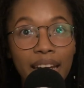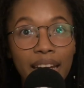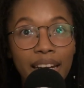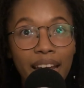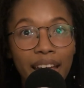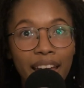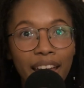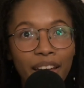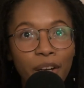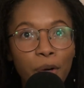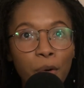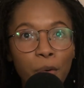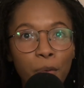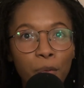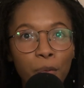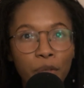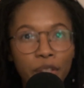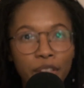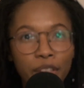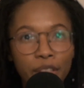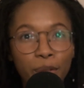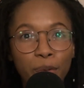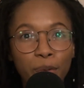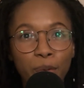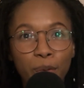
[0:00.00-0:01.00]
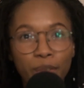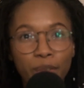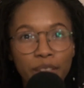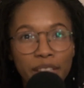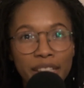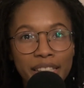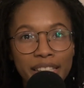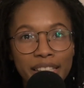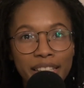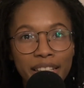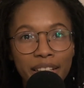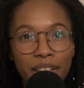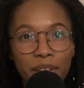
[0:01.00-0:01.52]
I had a really cool
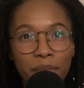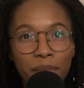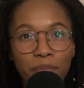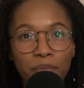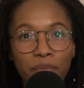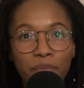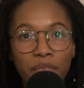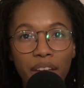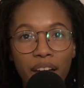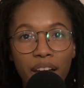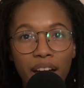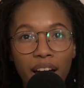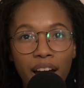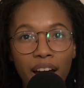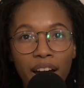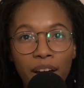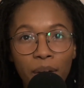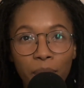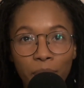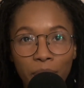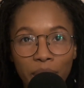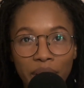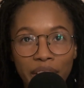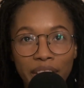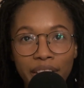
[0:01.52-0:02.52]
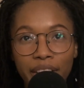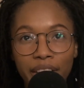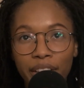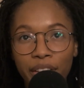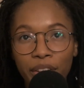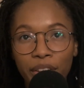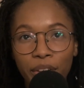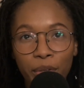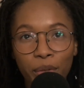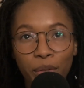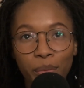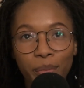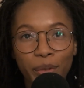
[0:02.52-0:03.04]
idea. I wanted a
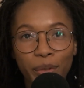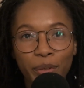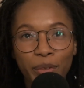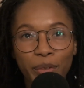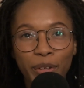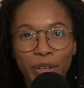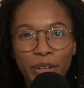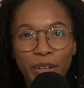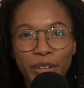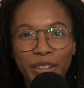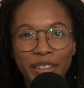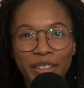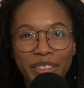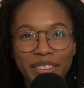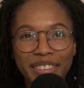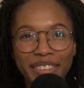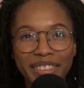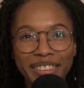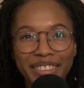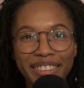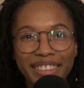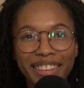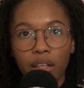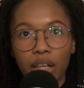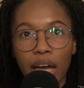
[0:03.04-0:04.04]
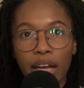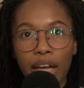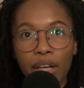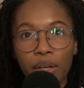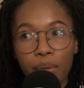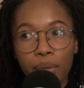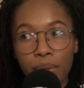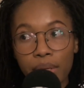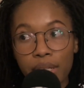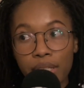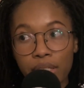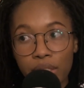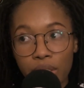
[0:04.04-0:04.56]
cubicle. I
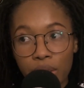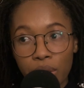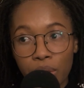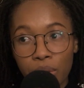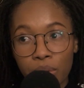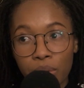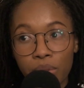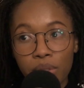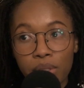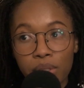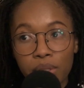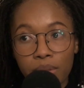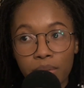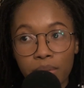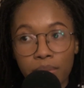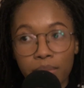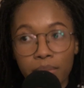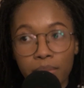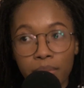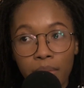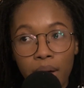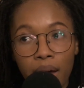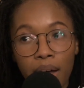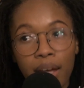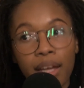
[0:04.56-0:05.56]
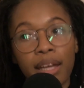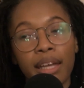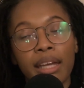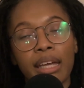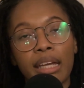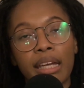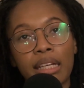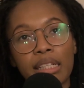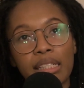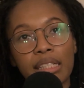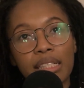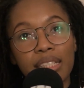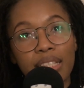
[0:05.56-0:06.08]
always used
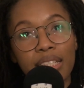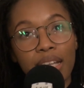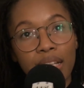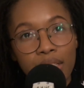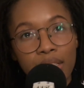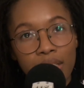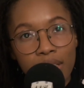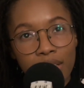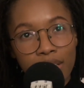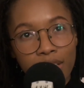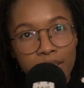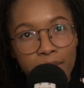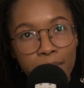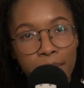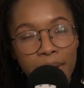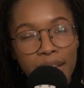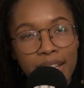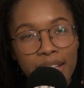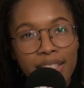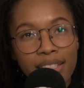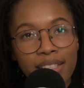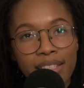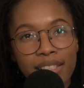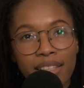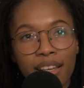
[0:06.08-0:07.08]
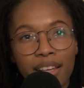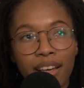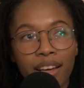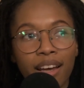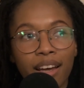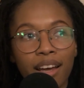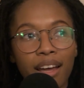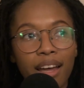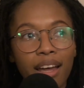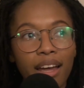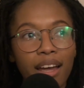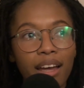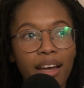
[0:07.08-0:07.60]
my desk space
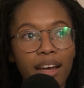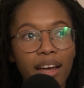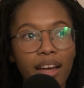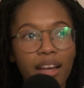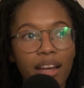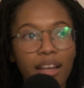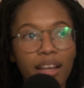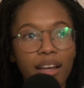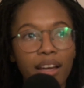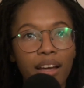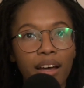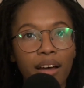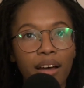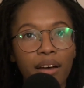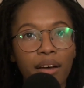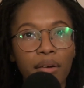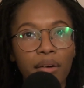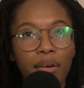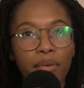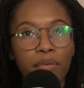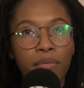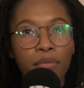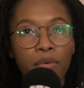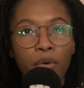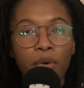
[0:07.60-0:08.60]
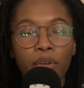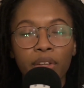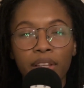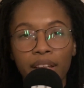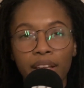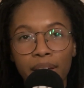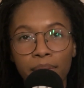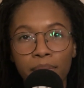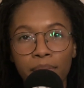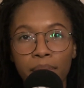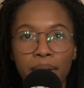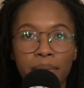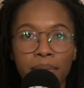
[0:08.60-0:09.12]
for
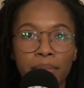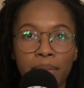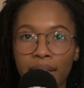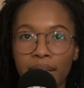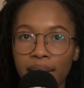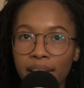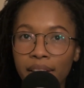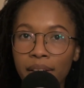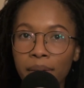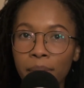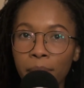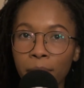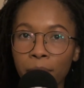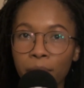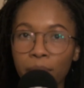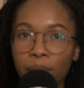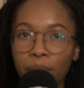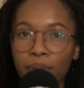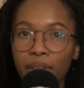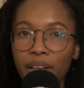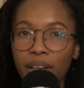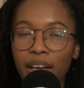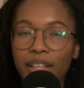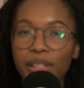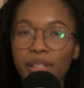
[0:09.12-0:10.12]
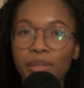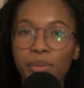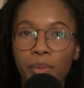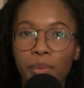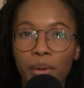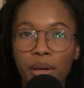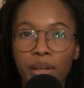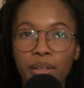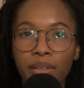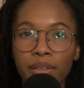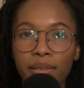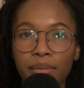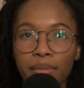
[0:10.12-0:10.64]
like my makeup as
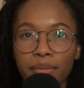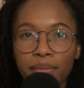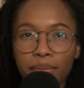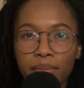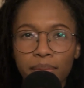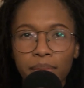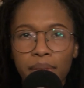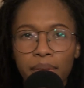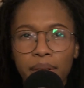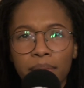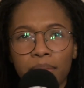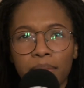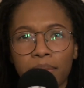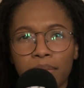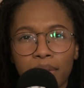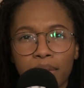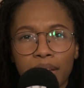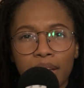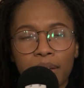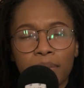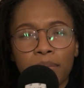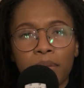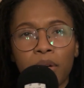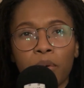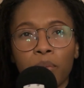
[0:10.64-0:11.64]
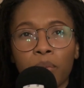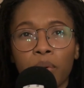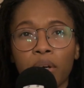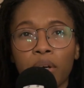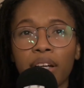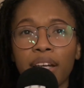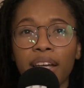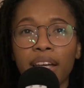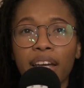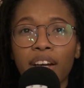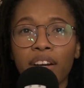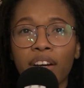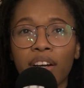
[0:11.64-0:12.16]
well. My
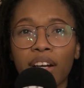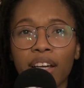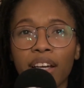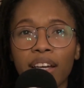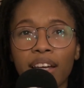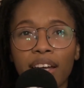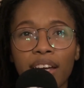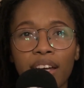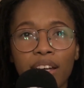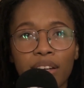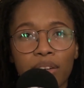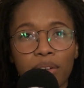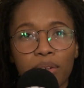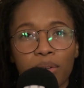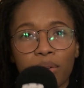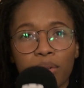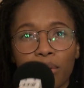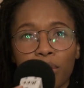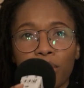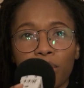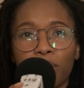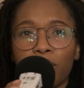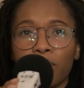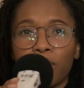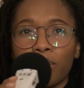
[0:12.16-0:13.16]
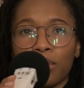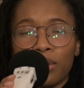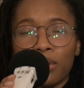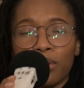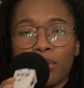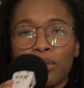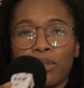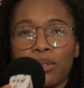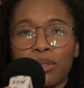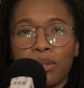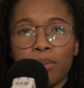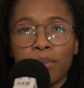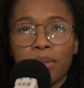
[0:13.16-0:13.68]
work area was
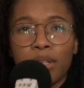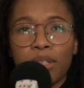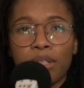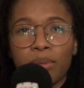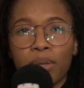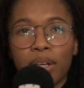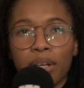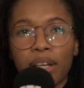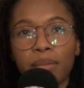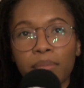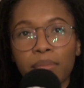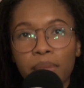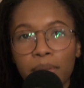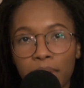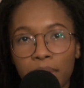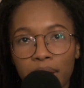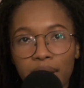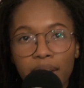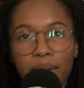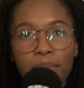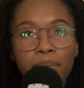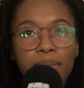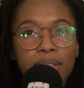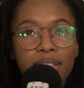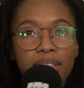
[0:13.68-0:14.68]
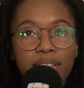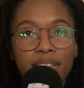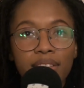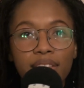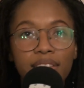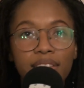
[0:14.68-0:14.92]
also the place where I had my makeup and